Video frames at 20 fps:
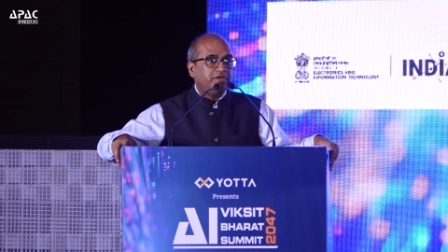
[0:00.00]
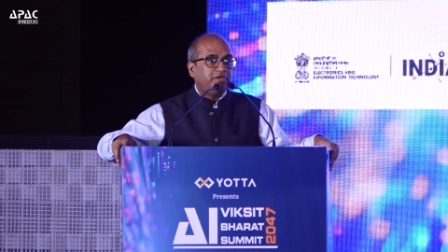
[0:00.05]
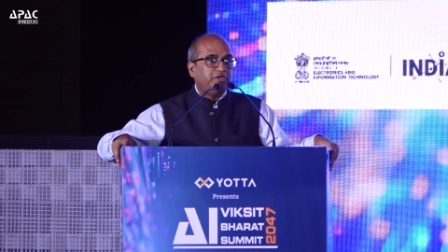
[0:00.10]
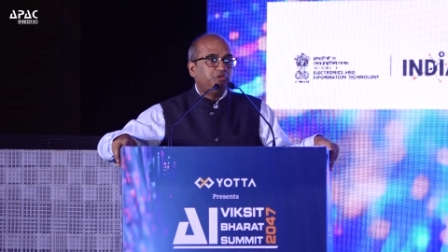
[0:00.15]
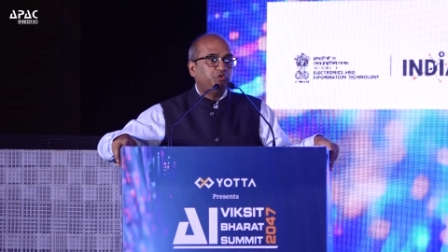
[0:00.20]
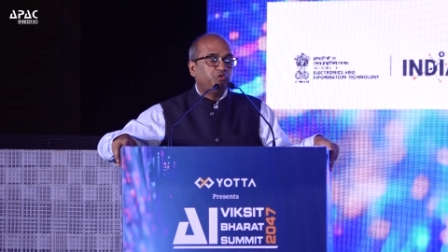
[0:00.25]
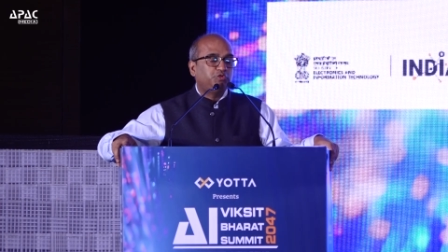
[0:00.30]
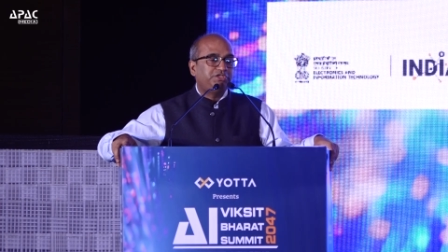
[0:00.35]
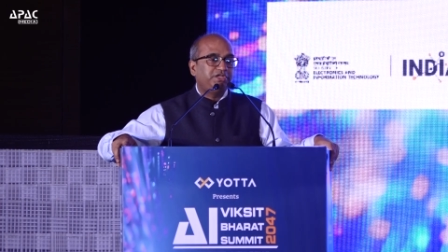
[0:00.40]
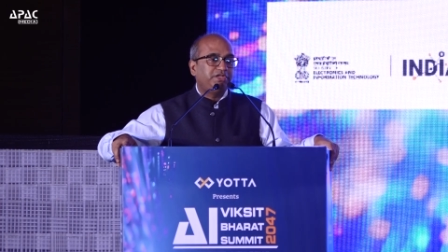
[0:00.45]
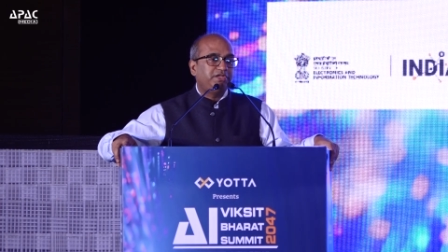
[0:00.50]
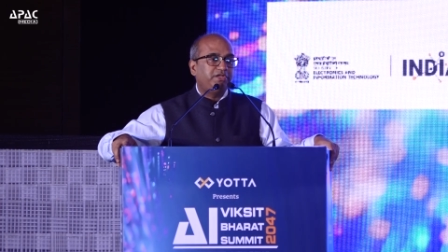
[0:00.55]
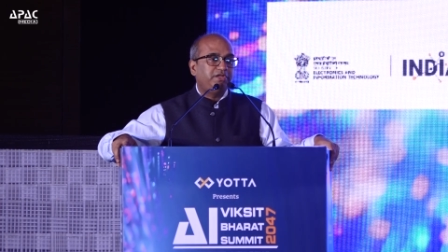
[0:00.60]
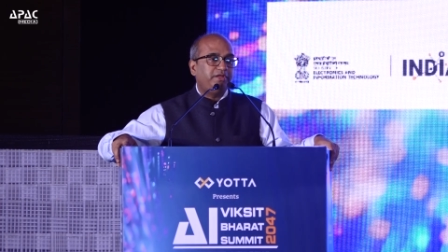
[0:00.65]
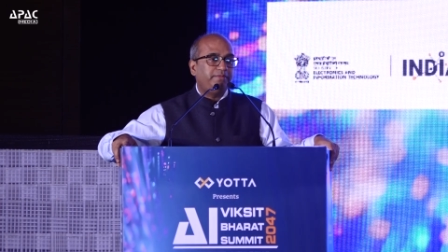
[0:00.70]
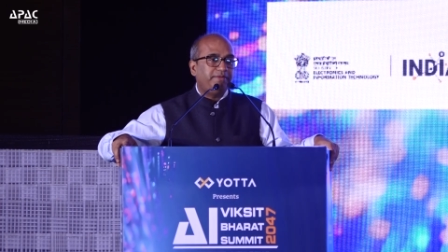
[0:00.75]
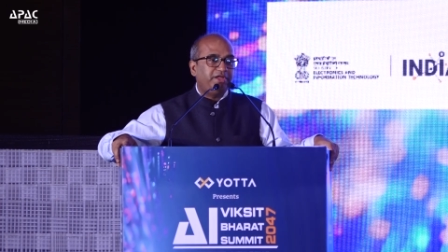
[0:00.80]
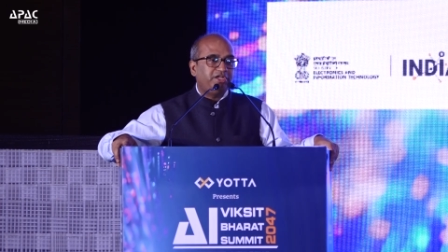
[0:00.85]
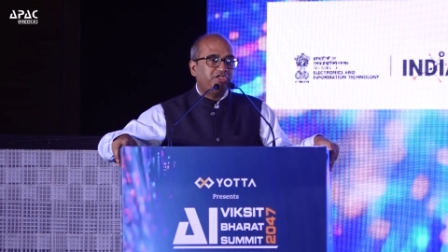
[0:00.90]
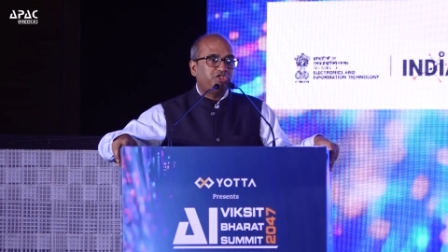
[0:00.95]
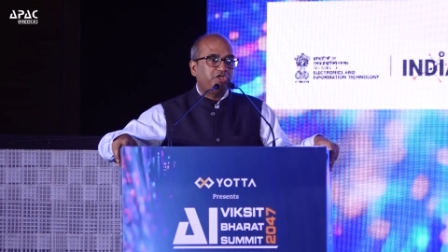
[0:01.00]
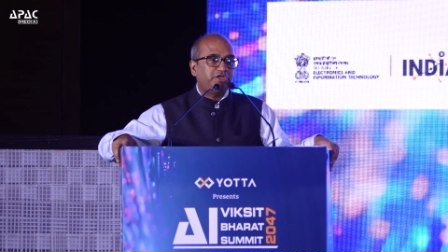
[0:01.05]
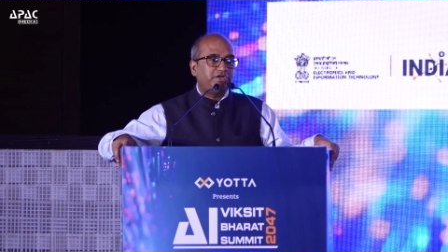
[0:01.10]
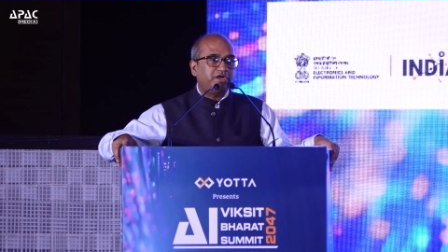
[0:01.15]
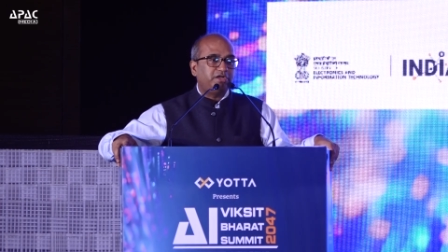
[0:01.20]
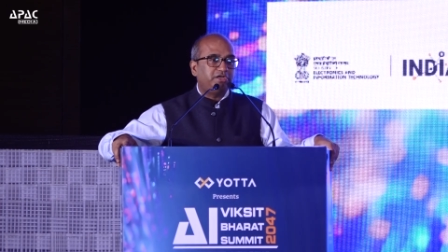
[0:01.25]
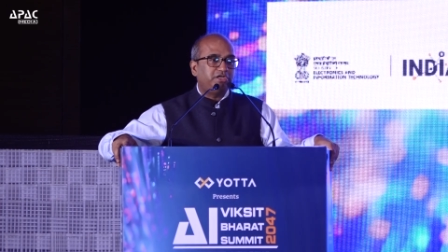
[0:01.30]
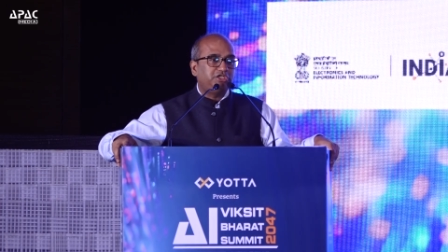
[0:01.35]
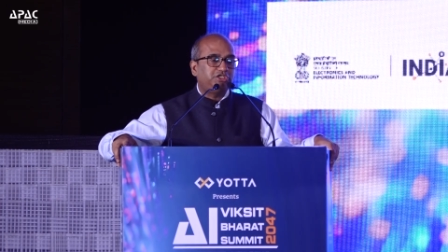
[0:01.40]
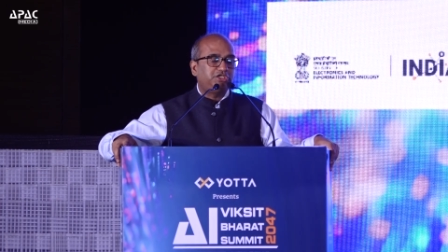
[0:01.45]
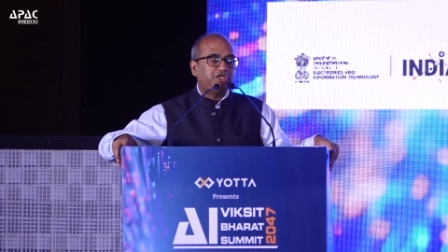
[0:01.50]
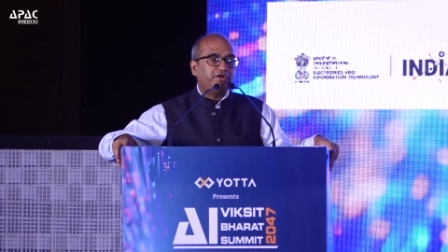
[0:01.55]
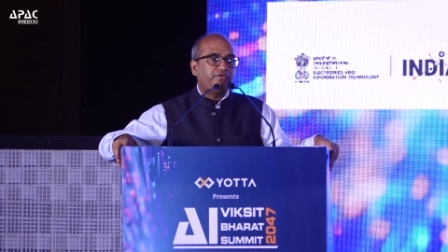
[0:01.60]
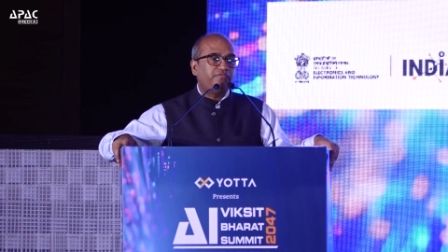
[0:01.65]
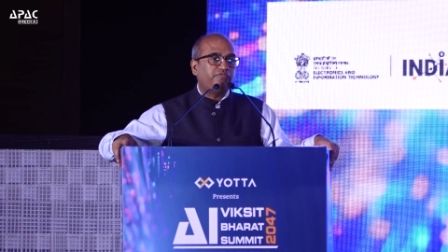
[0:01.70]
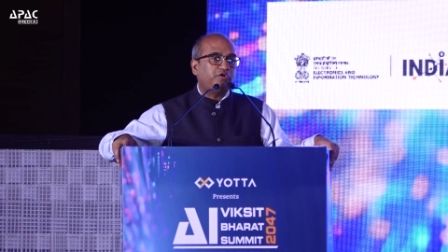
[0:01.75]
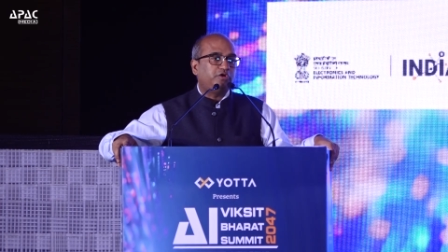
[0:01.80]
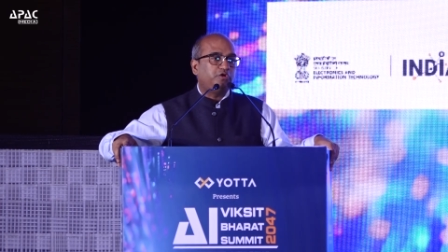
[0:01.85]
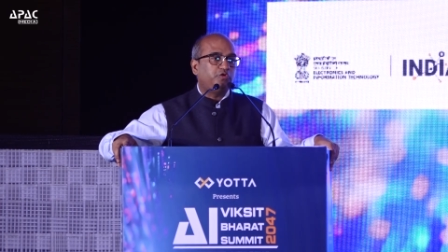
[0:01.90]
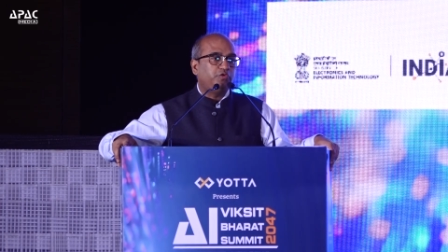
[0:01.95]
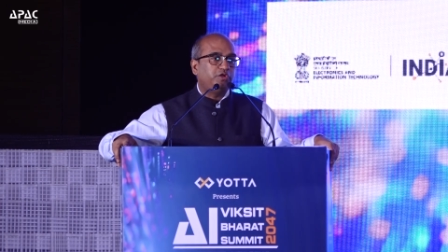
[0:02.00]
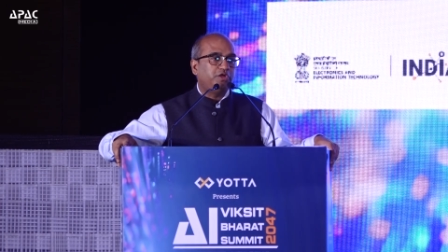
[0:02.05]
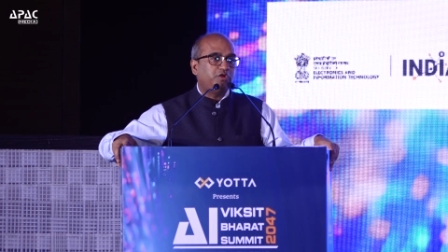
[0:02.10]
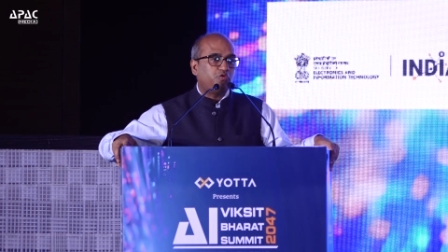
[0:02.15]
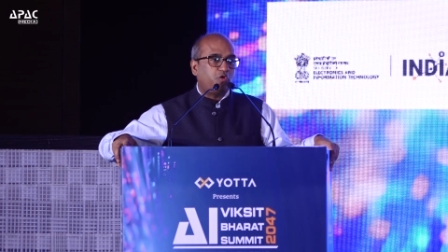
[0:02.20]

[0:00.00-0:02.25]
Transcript: using image recognition for doing